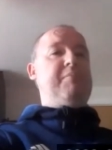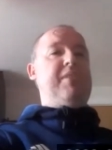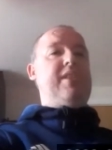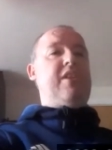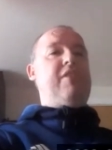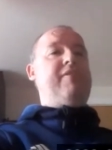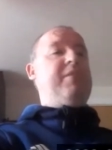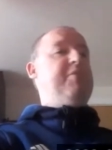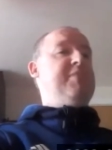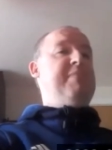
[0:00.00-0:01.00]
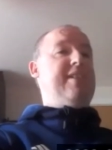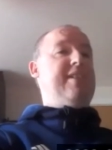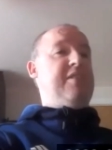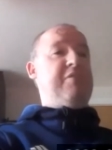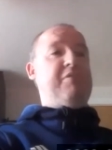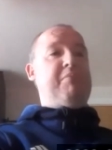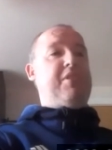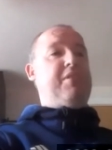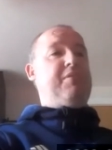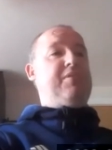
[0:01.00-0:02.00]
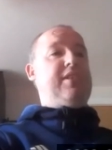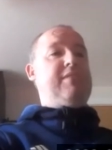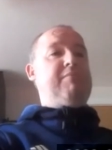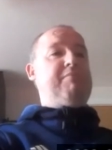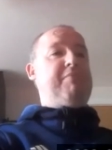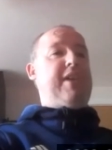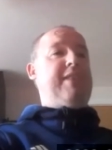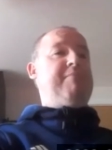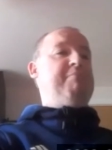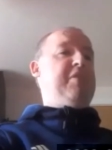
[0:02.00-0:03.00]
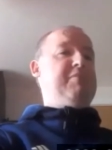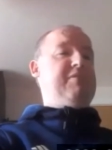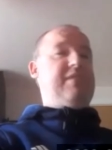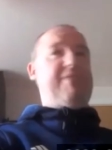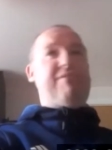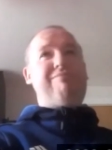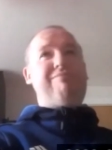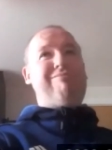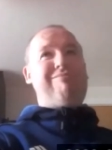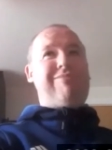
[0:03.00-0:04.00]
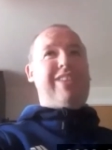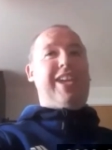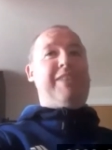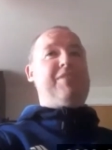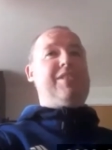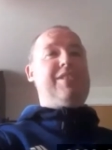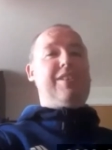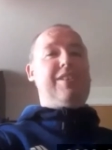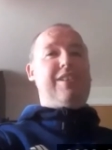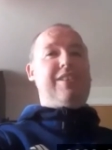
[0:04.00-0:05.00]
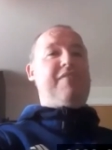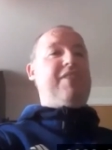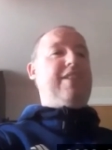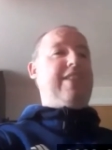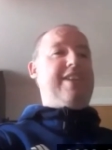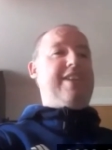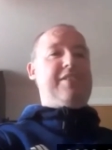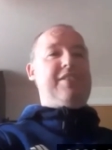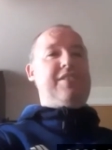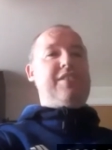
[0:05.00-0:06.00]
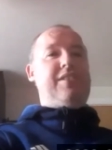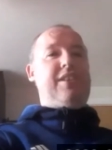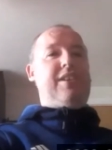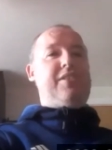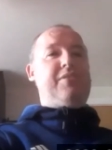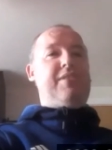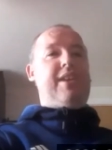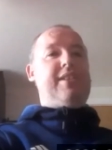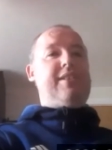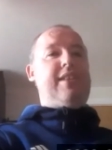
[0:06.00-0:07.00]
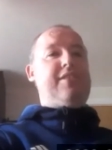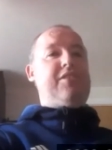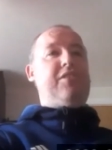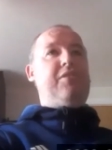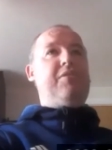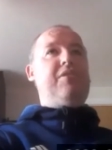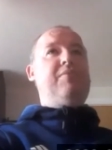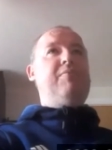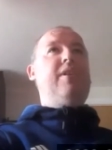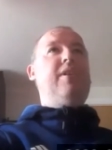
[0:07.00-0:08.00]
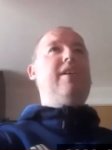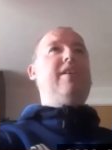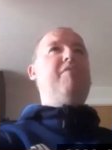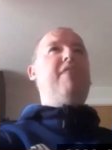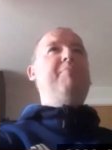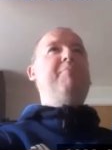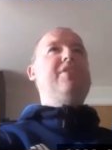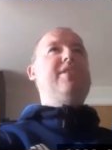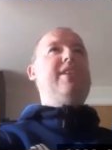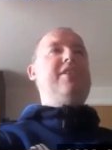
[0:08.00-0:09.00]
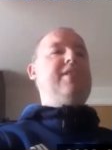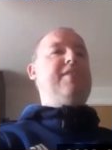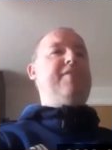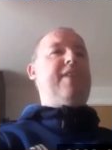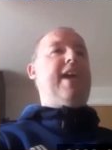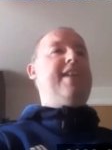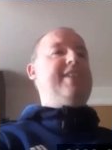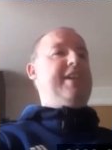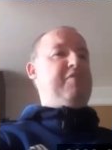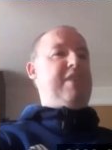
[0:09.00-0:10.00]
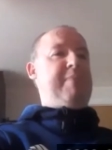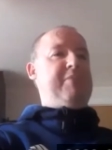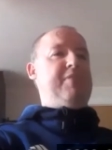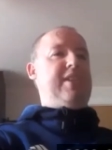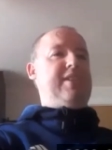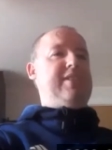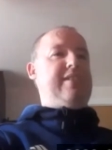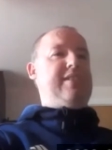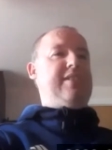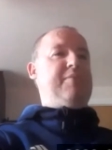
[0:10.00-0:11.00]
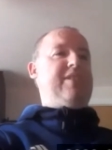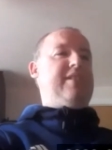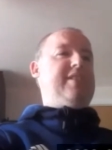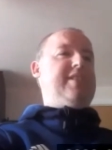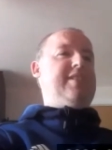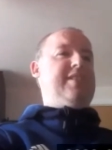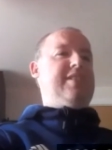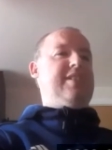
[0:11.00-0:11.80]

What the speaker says: But now everyone's making their own balls. You can buy multiple different types, different leathers. So that's huge. The rampers, they used to have handheld ramps when I started with their assistant.